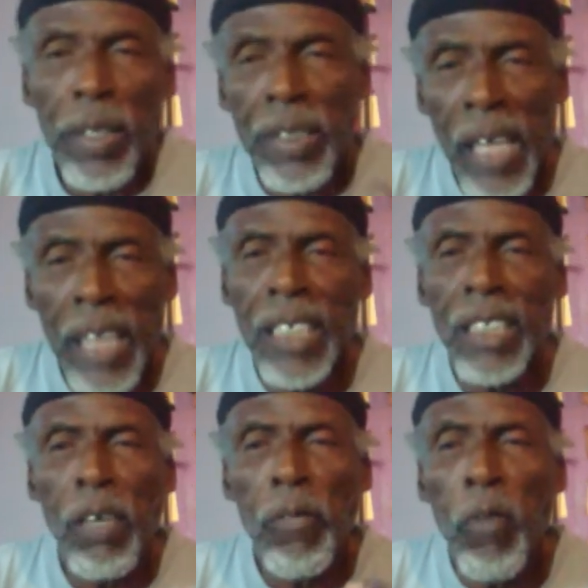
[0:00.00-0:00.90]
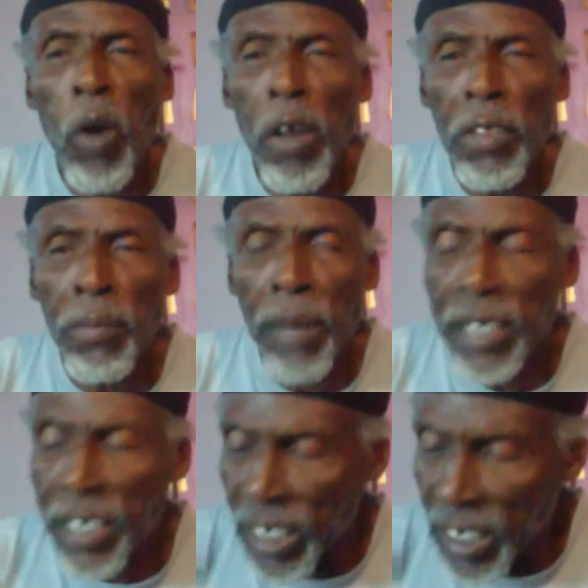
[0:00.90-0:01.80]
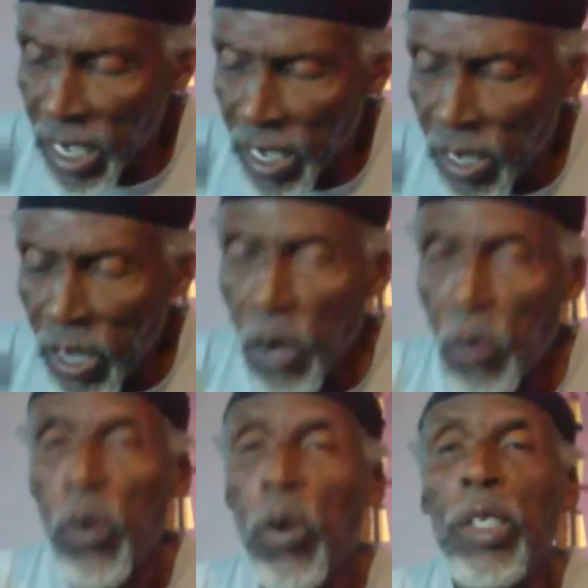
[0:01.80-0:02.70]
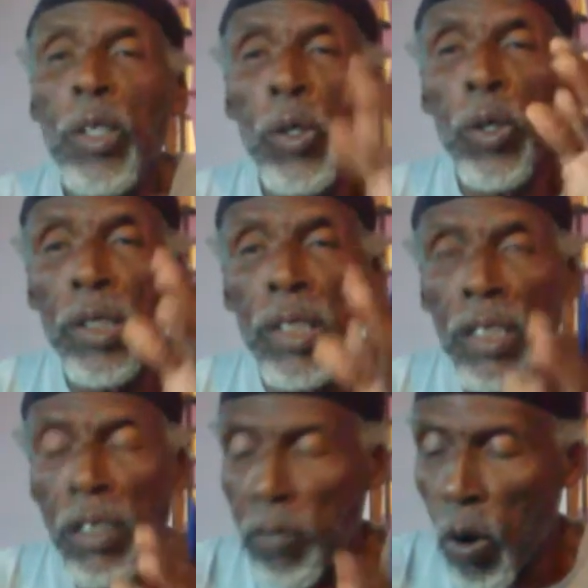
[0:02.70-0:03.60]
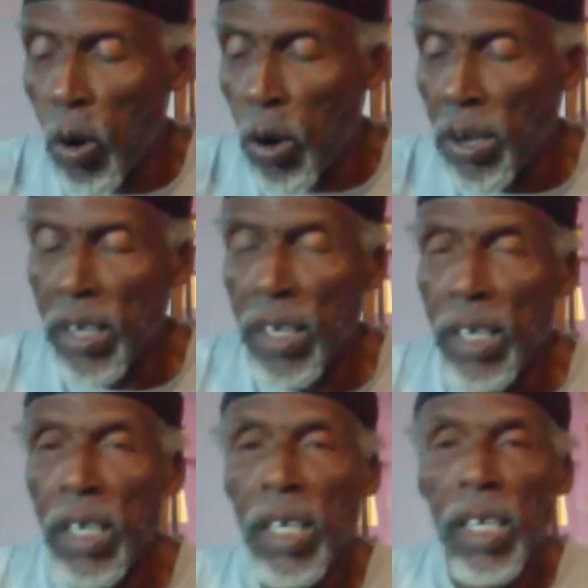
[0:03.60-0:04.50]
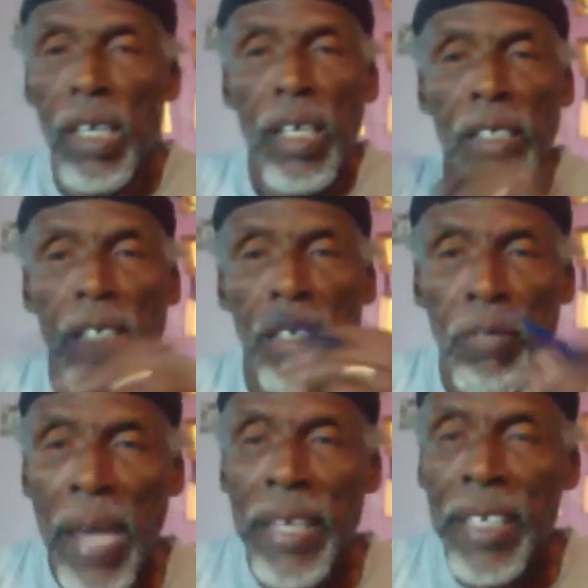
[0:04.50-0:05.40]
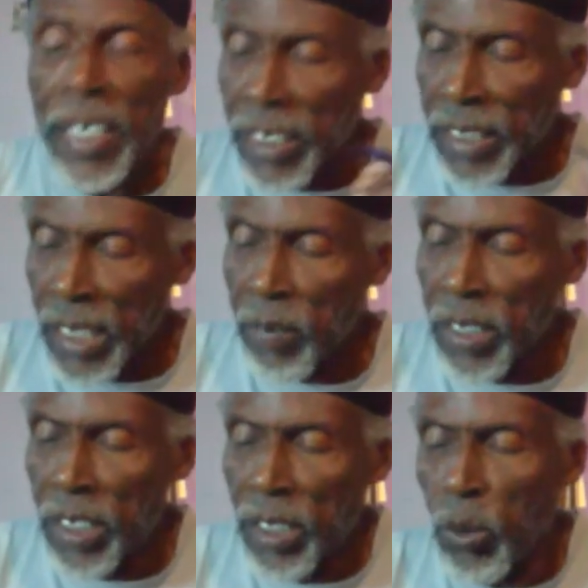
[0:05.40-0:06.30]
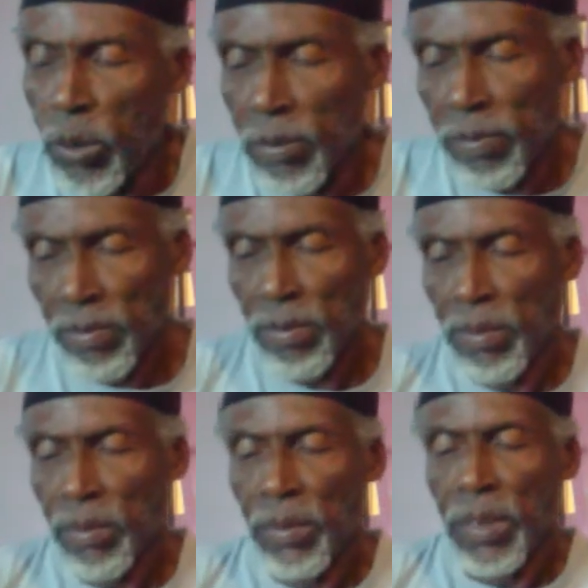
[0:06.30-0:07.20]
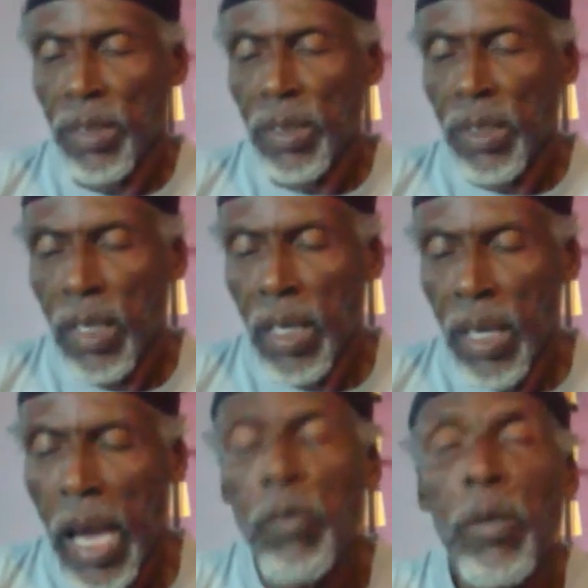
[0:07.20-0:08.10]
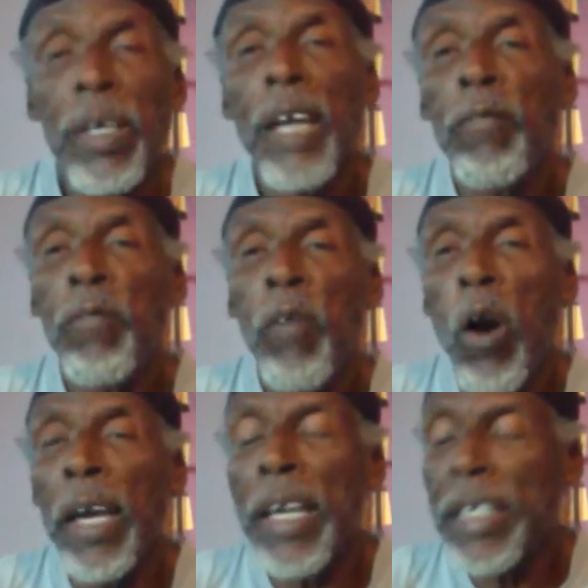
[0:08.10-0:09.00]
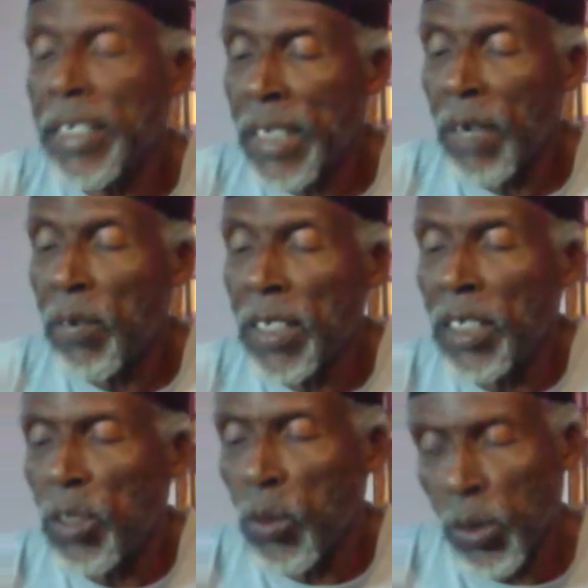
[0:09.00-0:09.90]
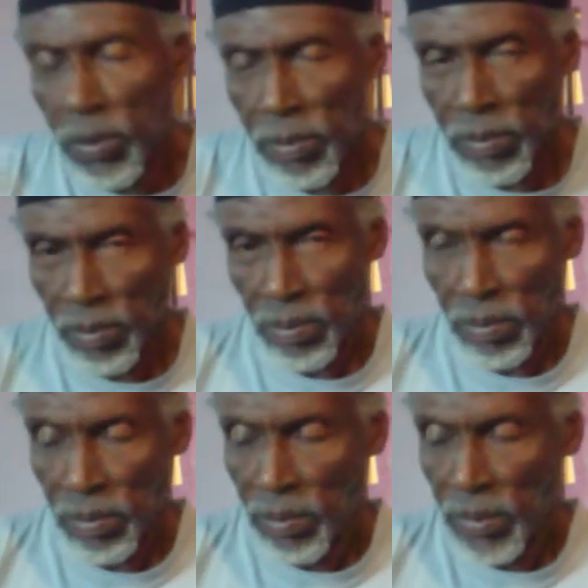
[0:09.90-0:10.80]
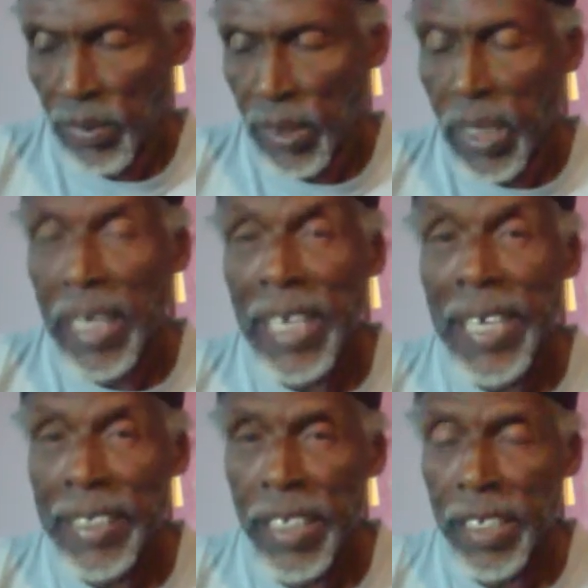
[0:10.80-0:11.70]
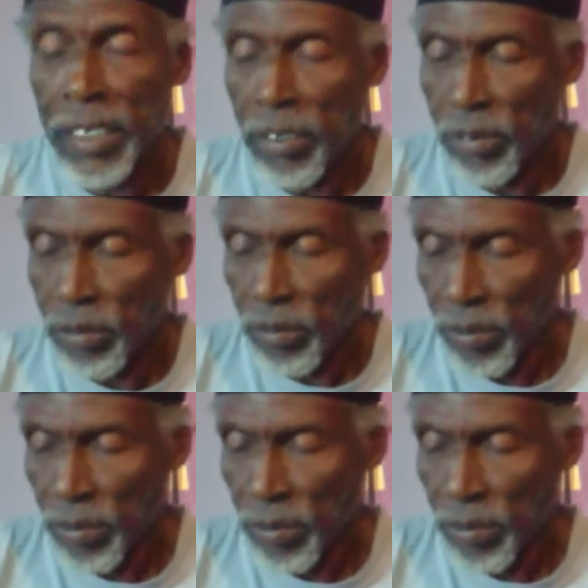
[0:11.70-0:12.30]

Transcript: Since it's the fourth month in the year, we're going to use the 4 to divide it into 72. And we get 4 into 72, 18.